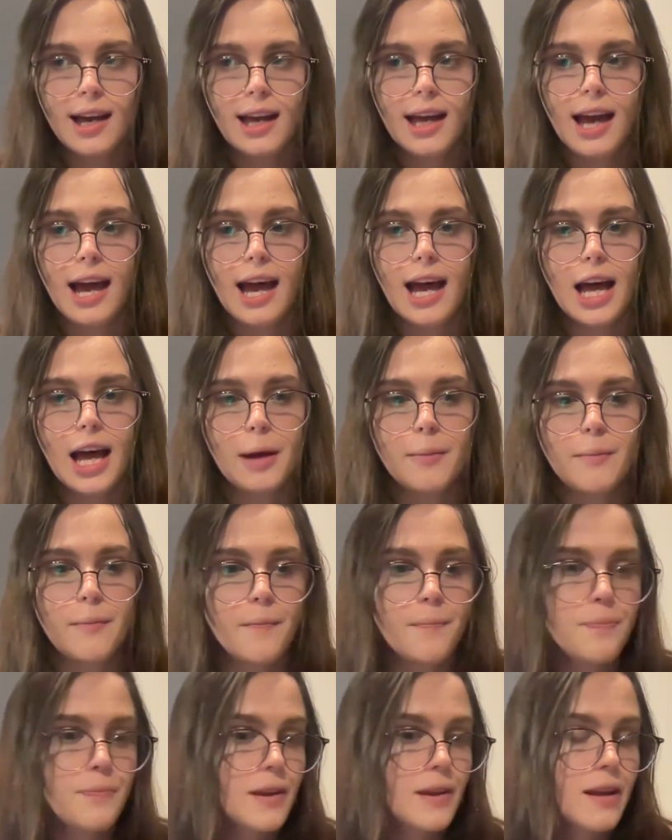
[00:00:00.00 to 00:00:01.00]

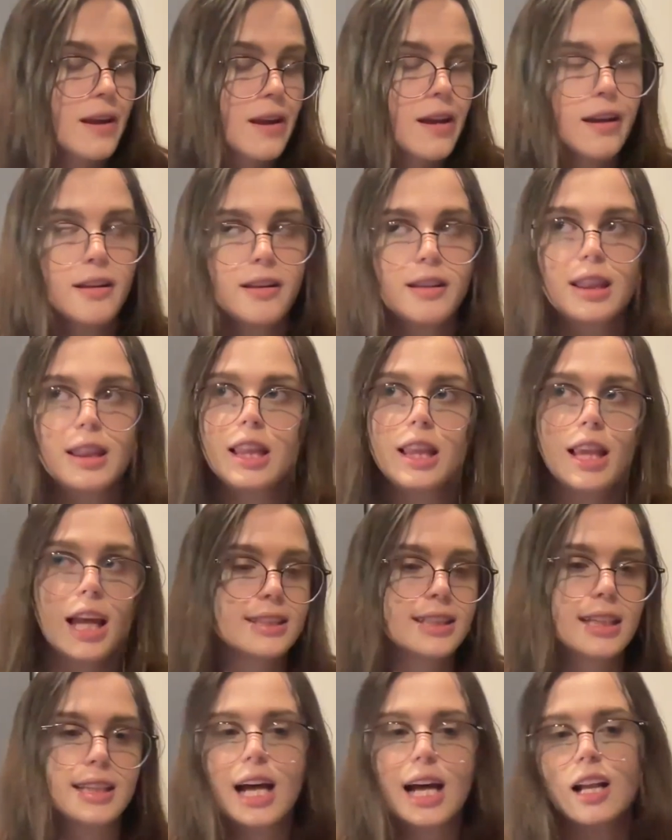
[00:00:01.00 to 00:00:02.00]

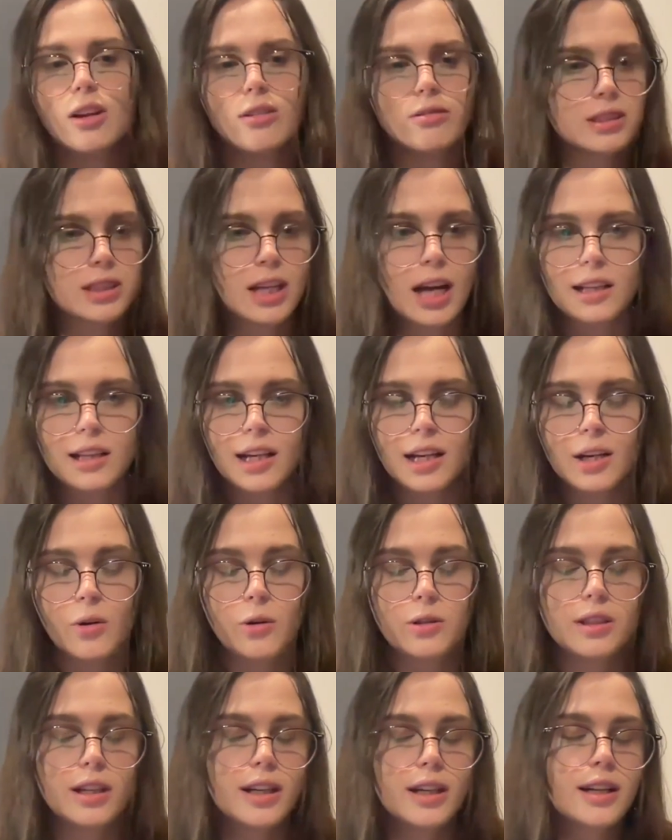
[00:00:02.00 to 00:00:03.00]
Things like that alongside like
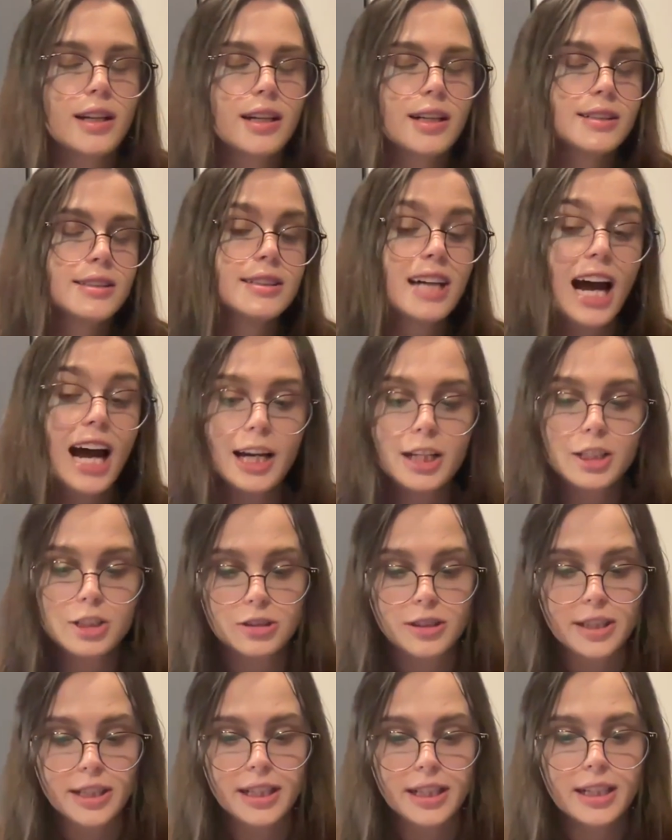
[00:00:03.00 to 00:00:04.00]
all the
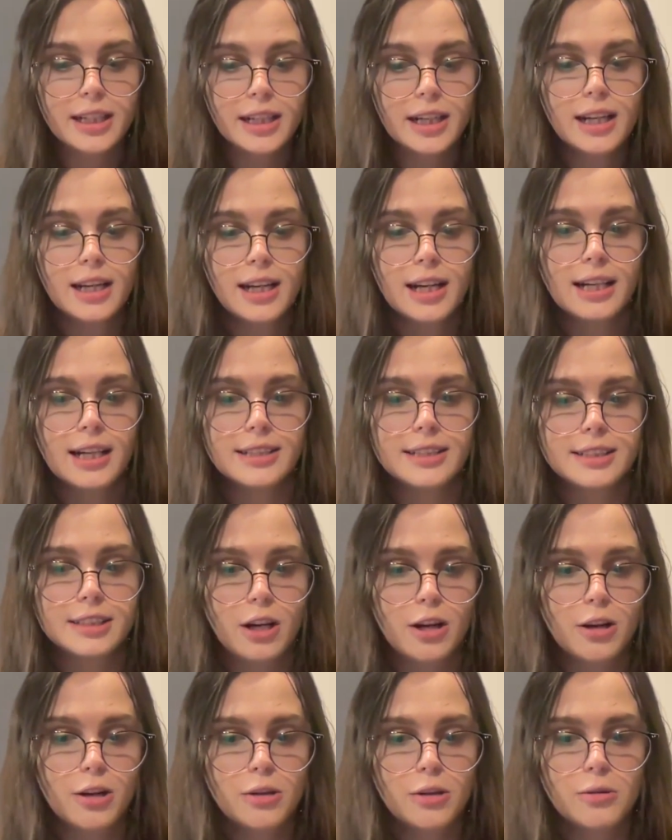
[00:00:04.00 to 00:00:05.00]
dietary.
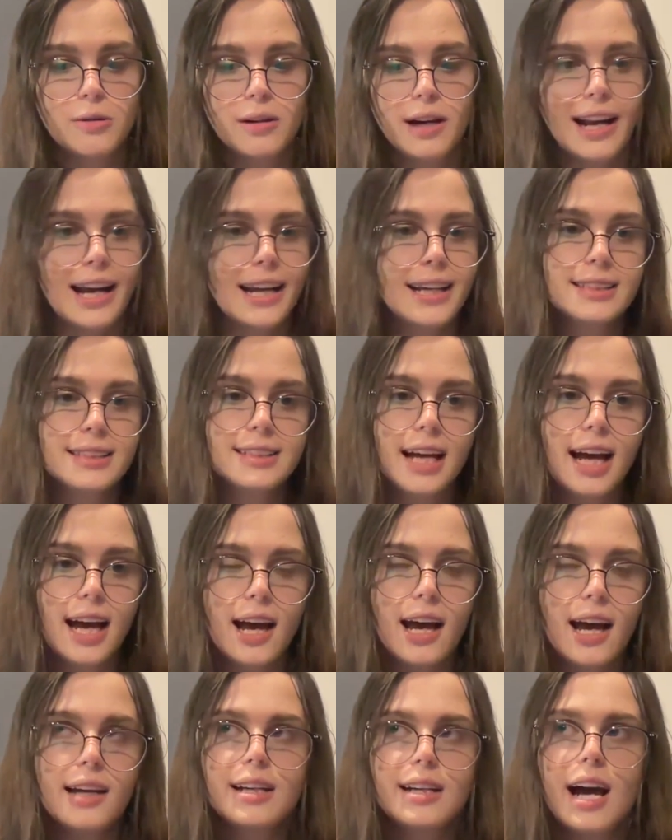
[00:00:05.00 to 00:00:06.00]
So, and I guess
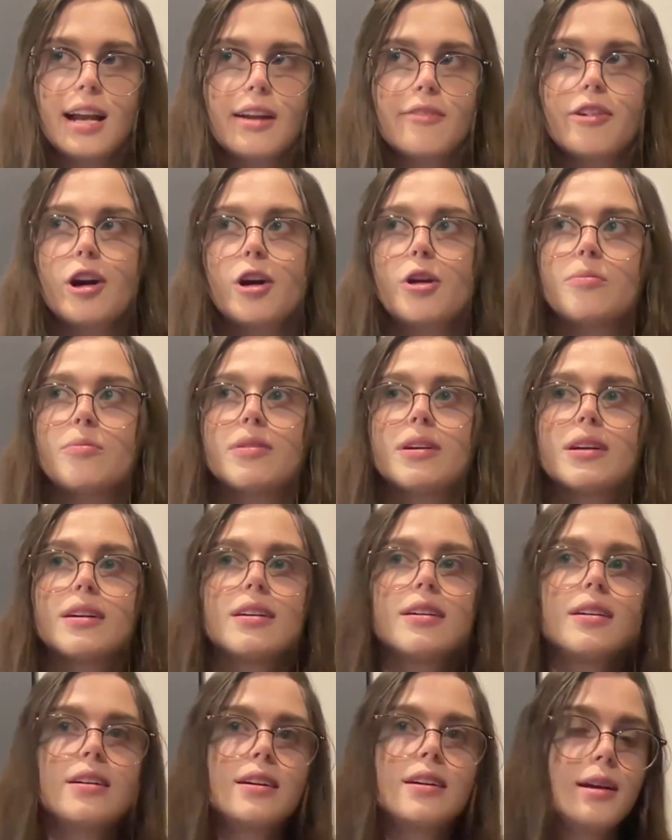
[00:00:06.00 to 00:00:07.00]
I kind of hope
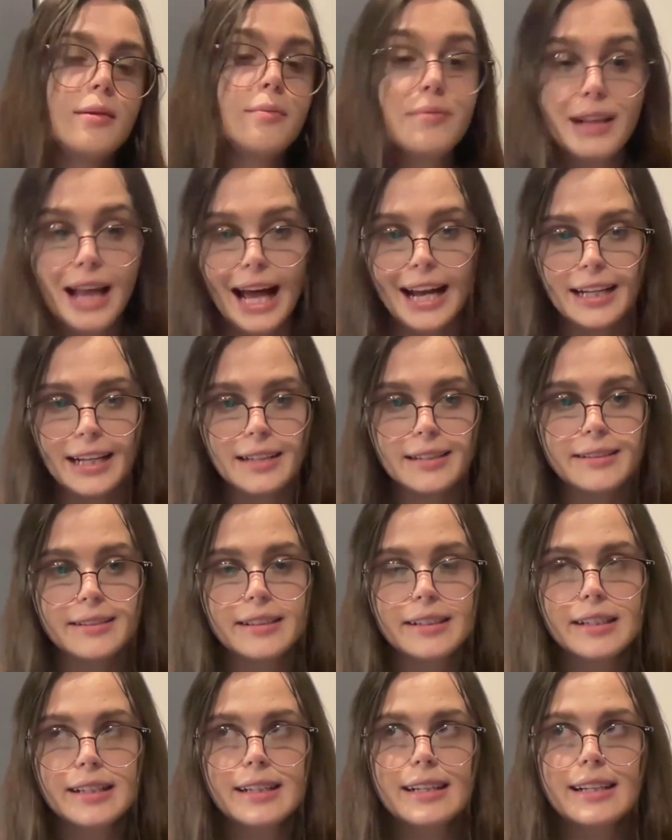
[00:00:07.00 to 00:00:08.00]
in planning
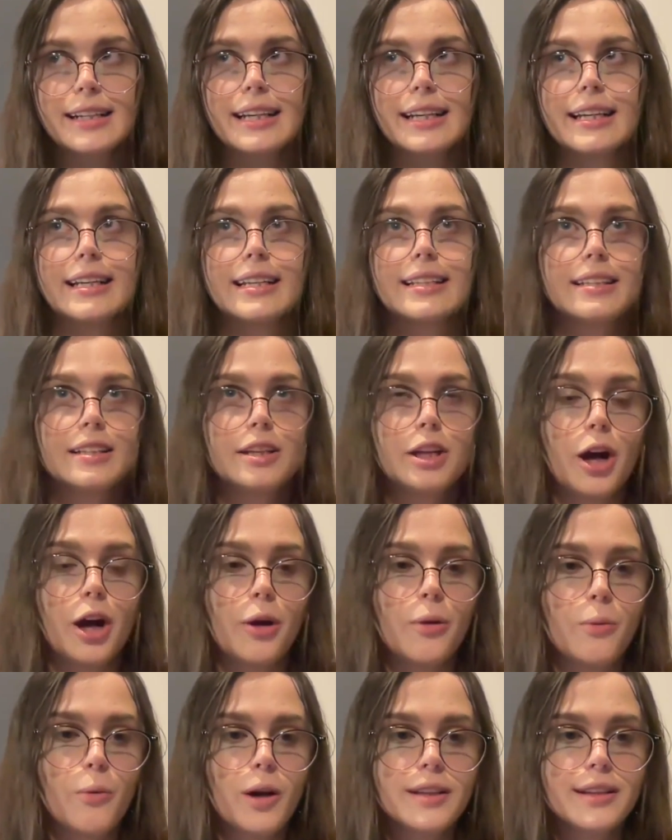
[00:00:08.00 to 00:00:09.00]
and,
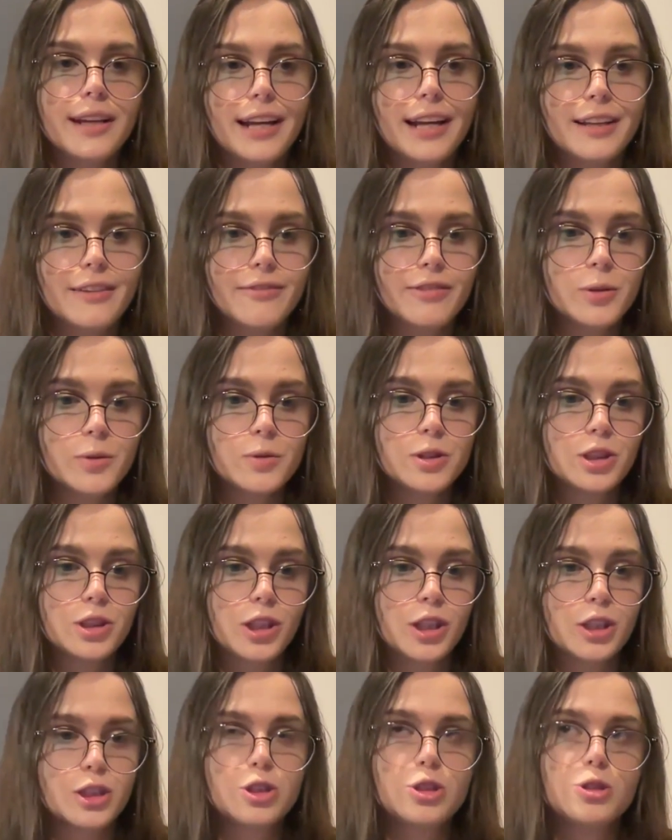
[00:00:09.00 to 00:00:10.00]
one day in the
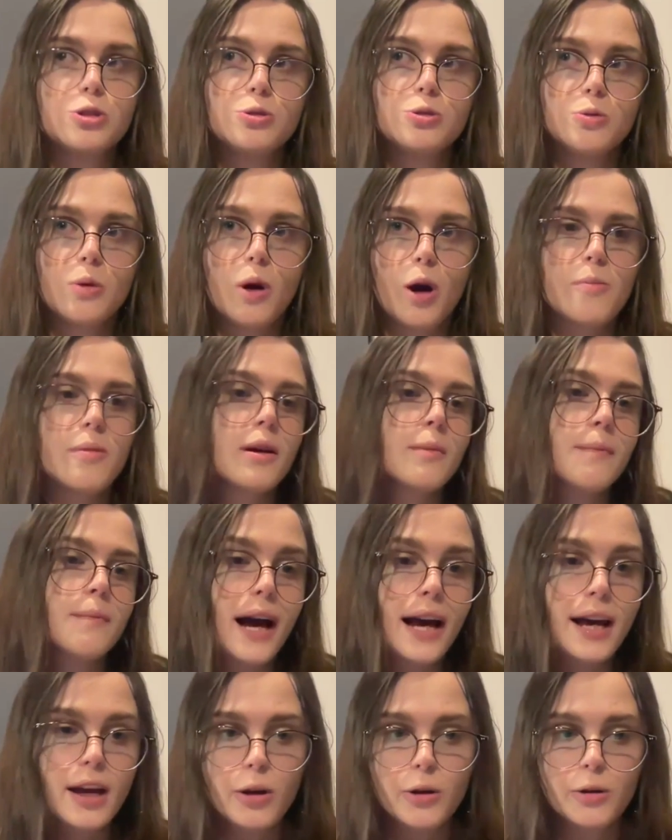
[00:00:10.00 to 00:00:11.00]
future to open
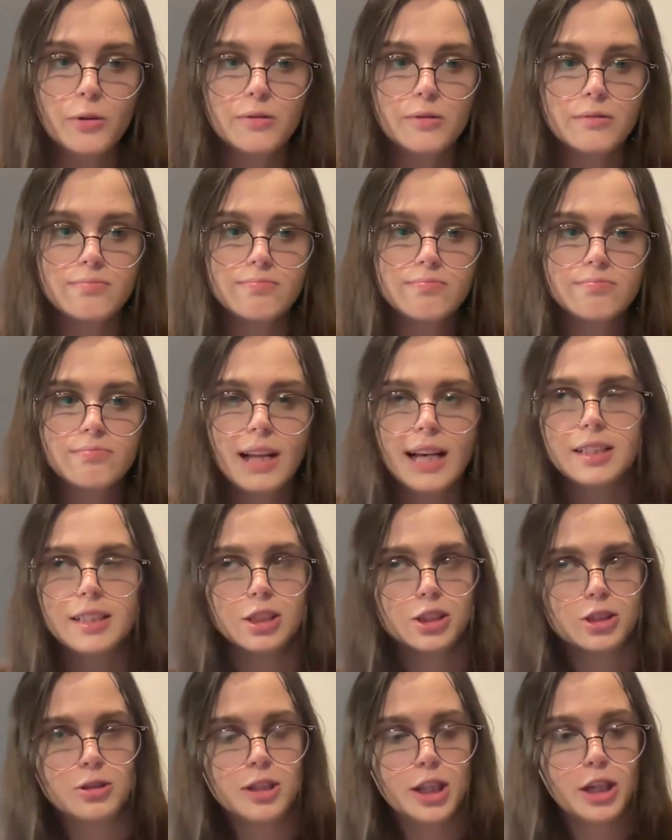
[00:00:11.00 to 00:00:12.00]
my own like
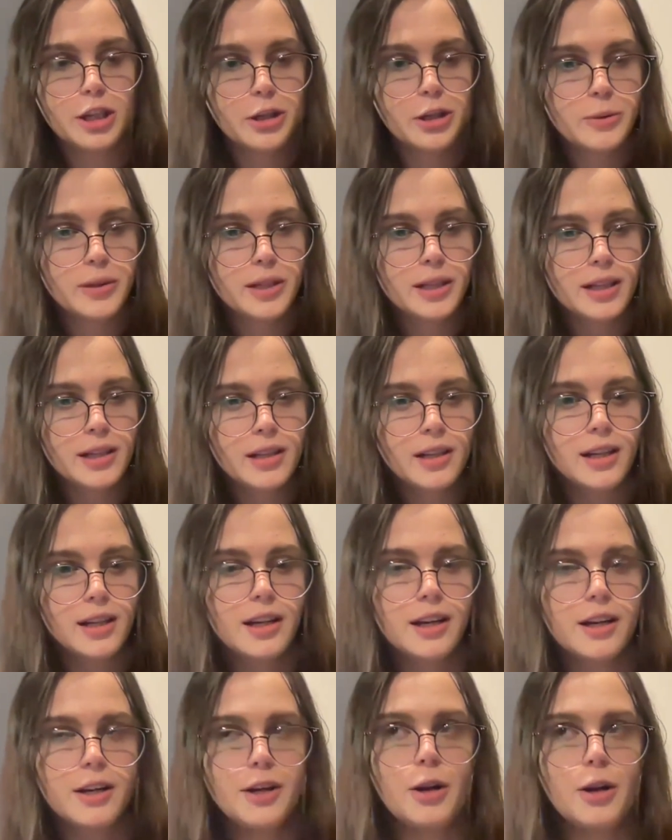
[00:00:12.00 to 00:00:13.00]
studio,
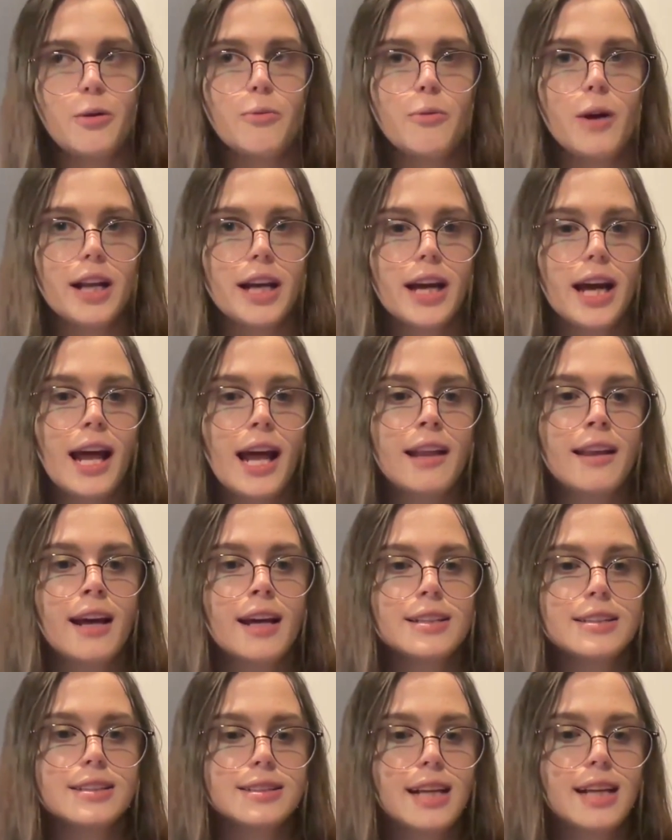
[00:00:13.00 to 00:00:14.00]
run it, and
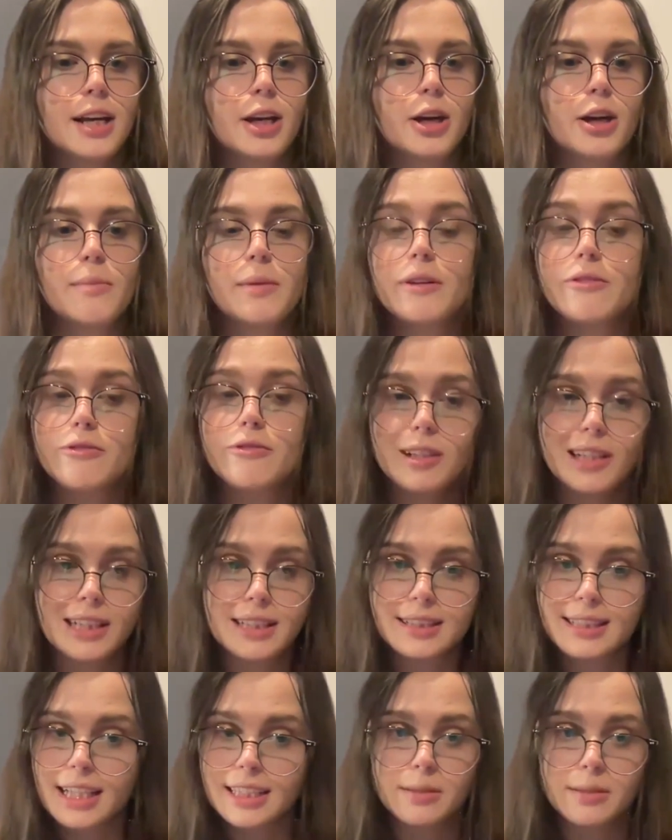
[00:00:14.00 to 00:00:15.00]
that's like going to be fully
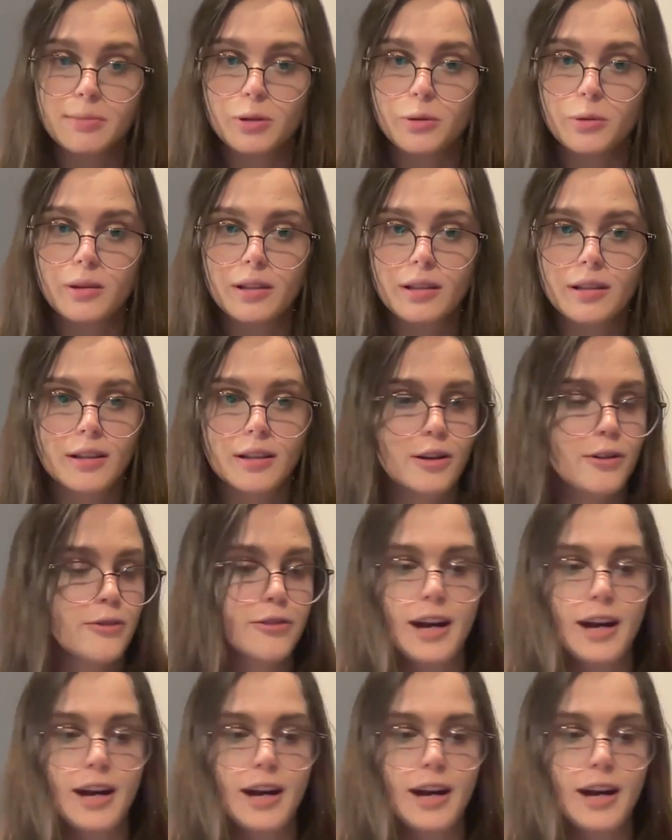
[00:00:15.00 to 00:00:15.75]
accessible for